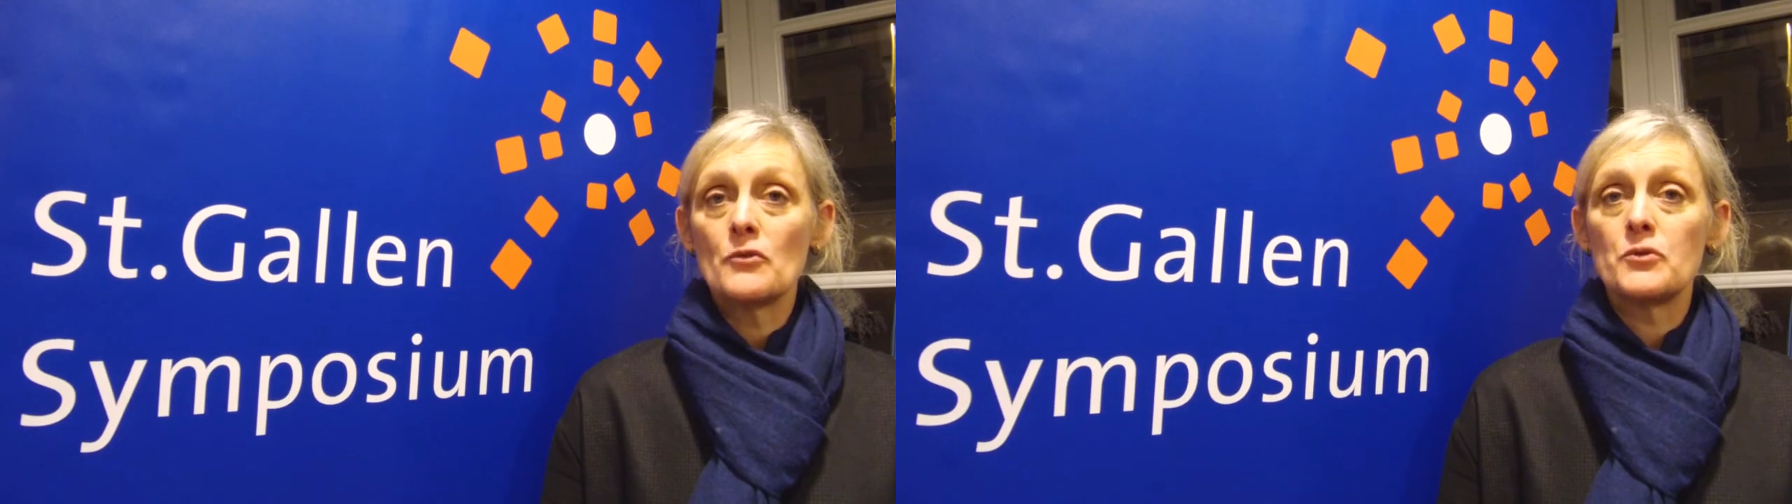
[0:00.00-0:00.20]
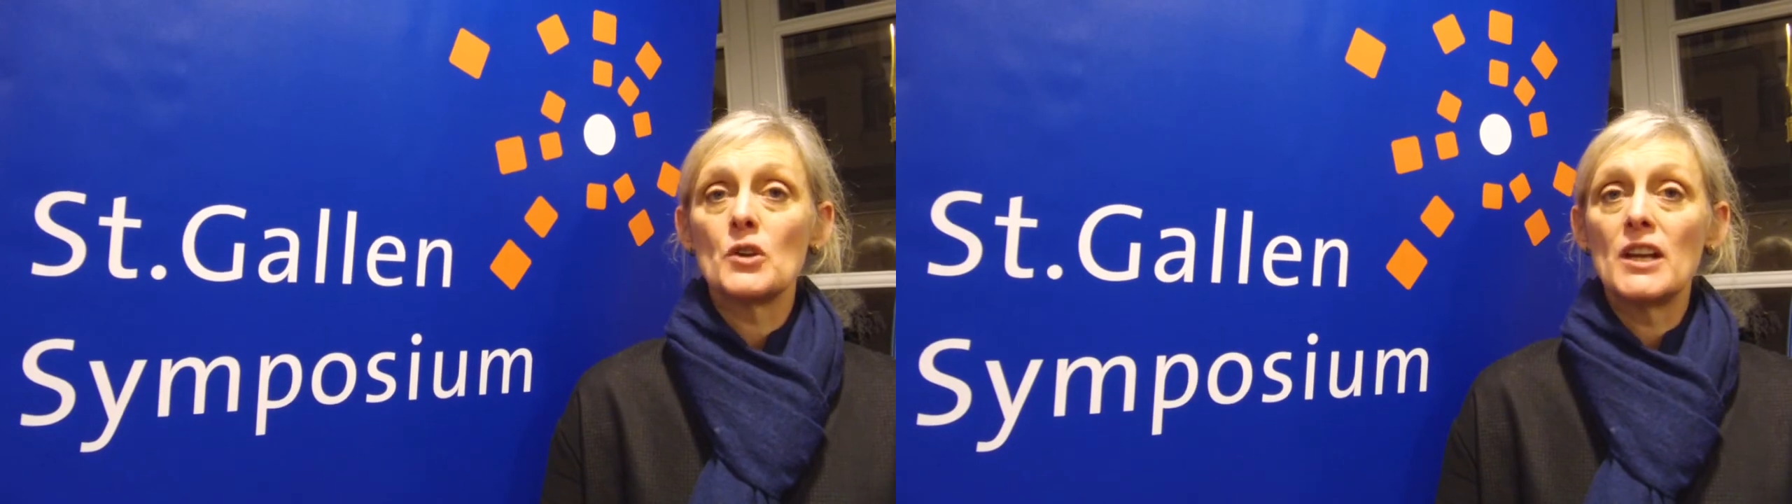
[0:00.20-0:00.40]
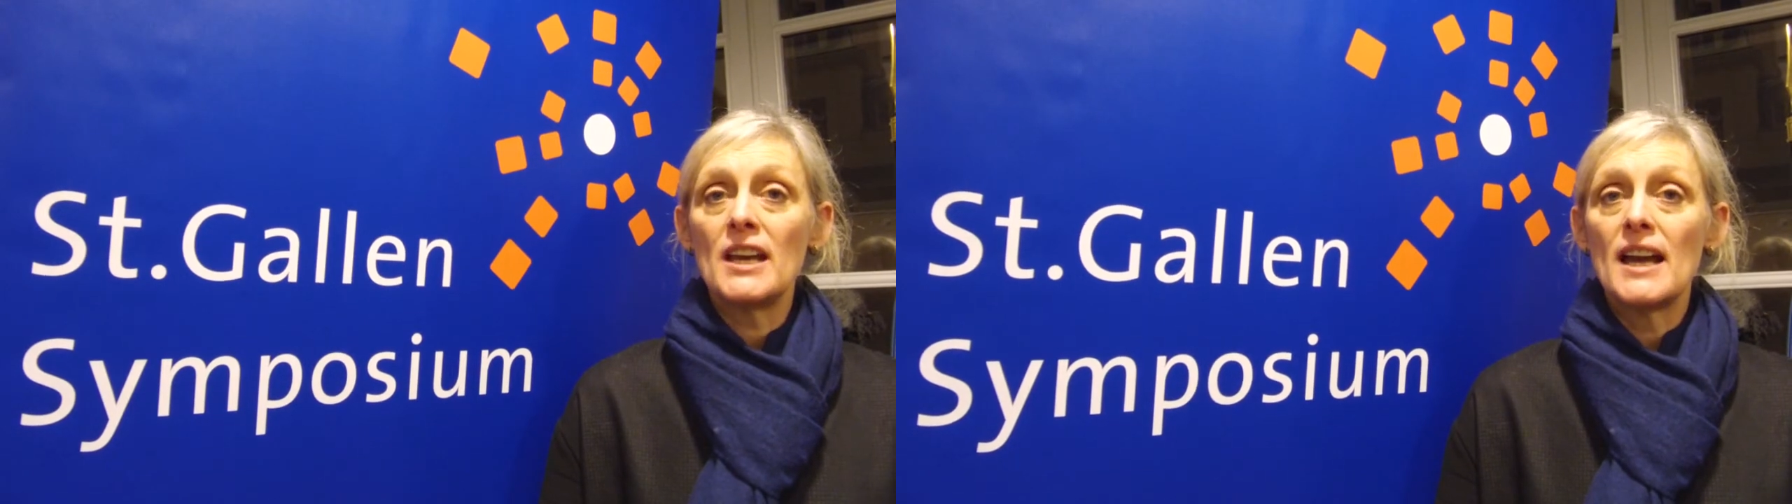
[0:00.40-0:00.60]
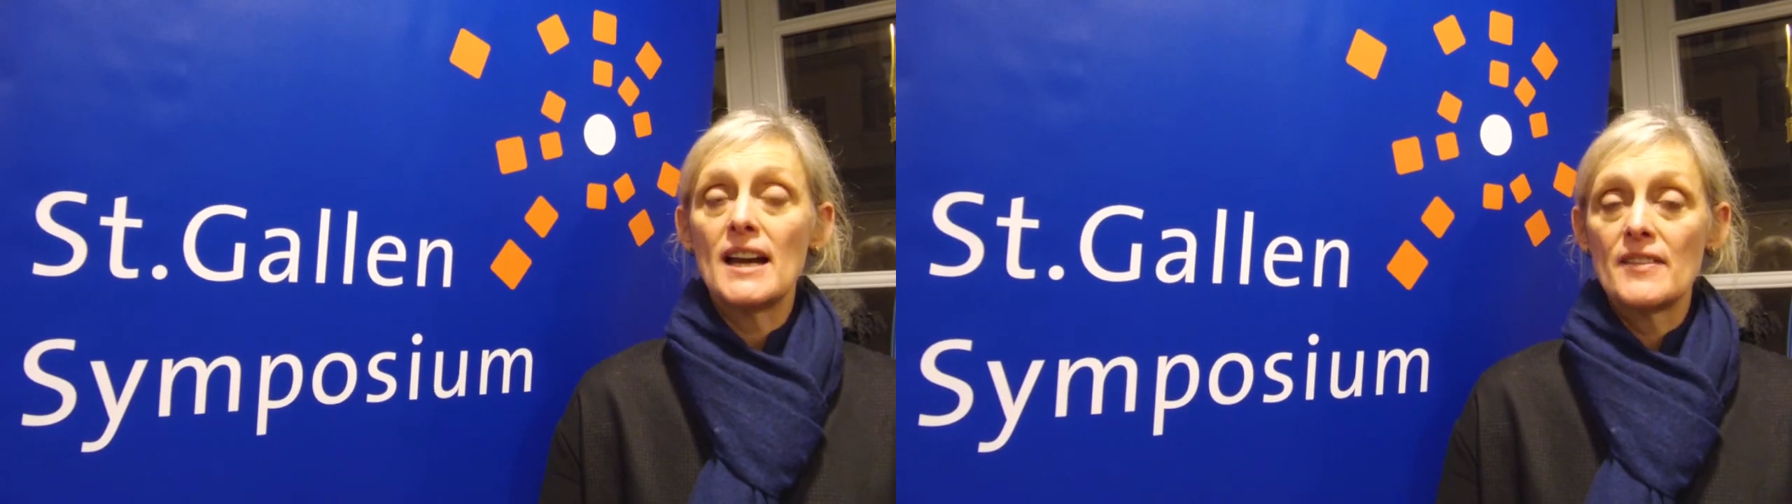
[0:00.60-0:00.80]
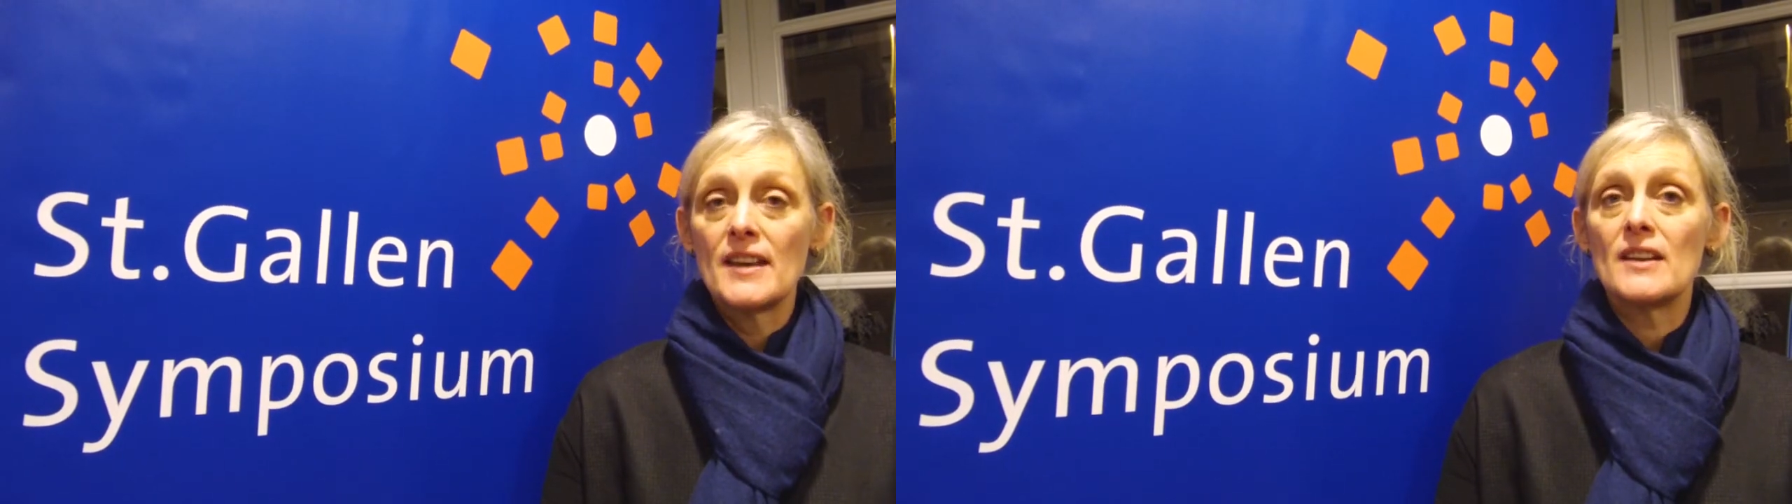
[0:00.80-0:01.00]
fully
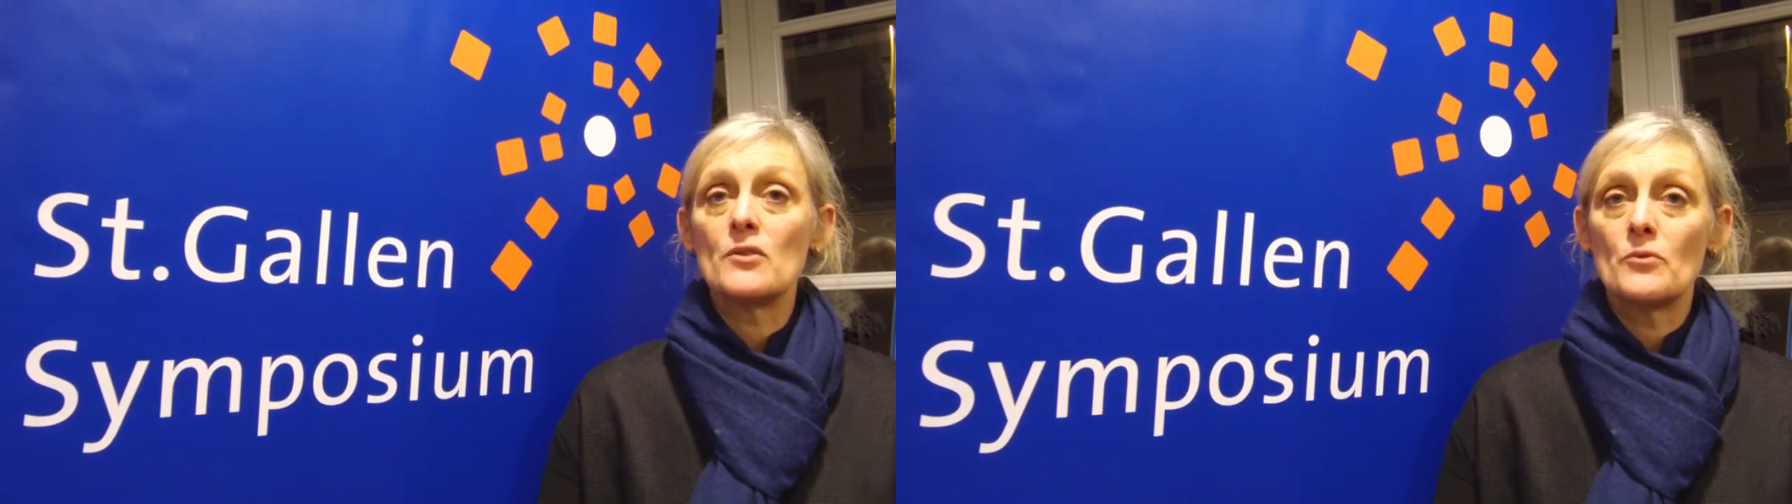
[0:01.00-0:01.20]
and then